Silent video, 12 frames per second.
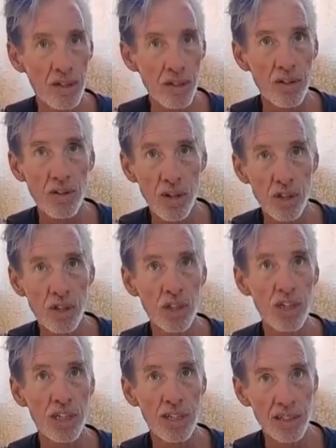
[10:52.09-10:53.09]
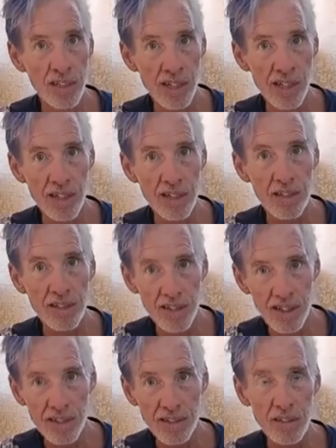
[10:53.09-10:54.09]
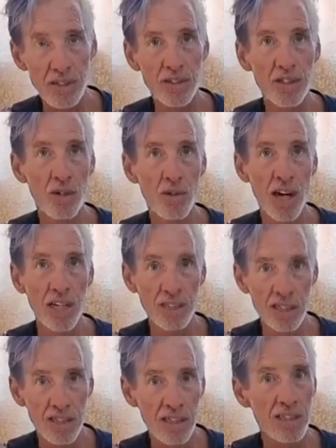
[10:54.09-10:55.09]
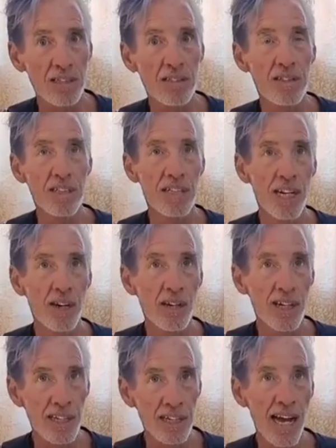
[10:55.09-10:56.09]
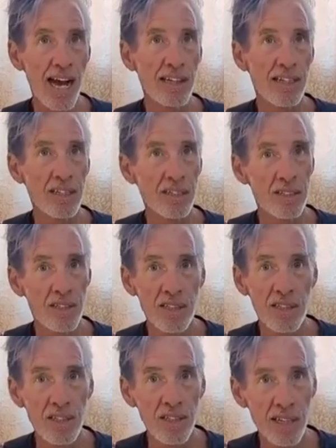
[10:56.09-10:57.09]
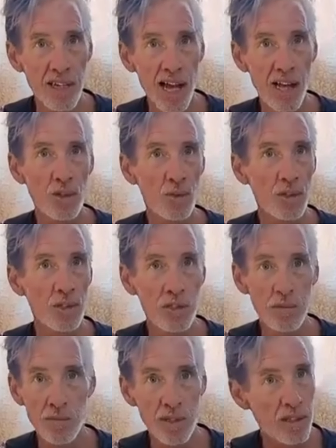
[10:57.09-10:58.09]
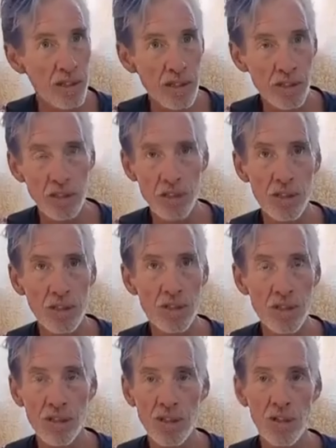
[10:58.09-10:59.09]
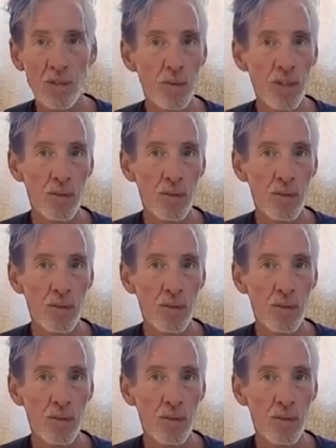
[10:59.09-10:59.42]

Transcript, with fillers: uh, good and, and and generosity and caring and kindness yeah. and altruism. And it's just, you